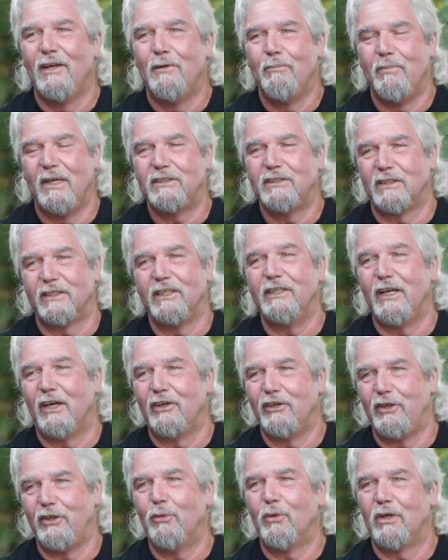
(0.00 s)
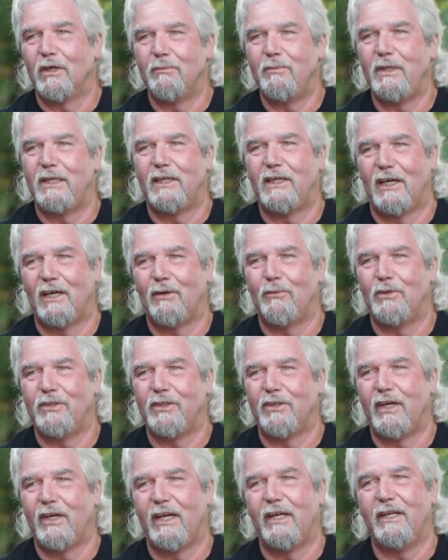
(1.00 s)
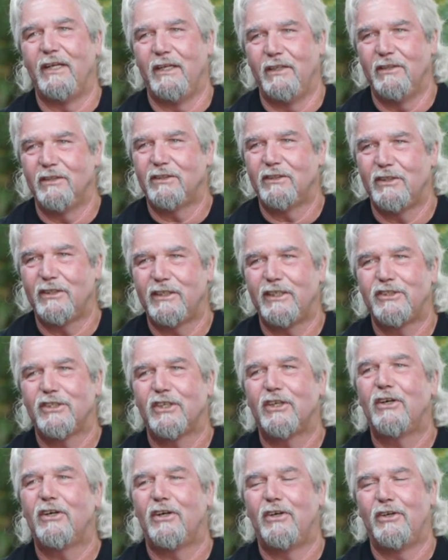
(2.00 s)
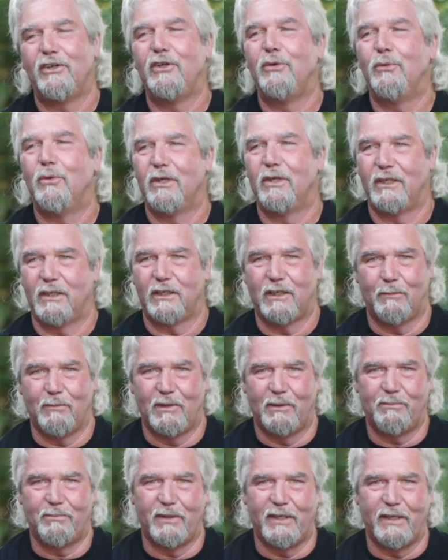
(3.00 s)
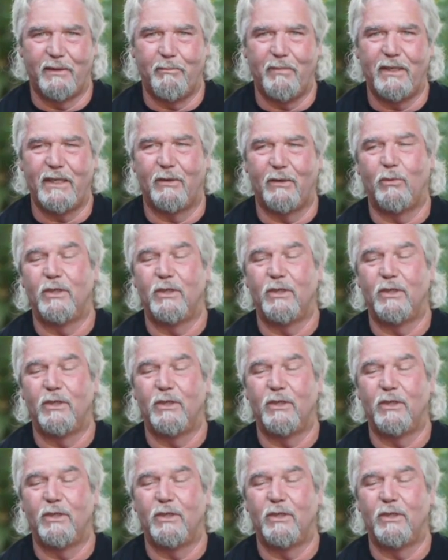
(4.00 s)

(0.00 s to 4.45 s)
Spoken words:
basically. Now, do you want to be caught with your hand in the cookie jar, or do you want to come up and admit it?